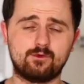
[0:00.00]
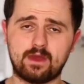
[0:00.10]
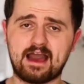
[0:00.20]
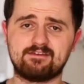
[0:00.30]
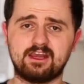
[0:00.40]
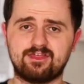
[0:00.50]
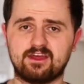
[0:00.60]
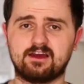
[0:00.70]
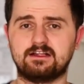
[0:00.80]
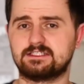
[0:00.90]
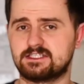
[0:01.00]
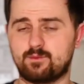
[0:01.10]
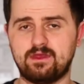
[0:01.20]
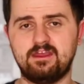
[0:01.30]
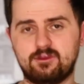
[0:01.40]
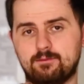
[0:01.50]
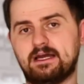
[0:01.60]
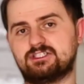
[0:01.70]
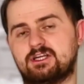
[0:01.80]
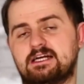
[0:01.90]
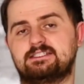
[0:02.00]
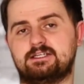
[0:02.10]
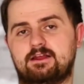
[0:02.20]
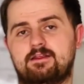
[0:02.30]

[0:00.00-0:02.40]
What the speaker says: we have anything else that we need to mention, Gastya?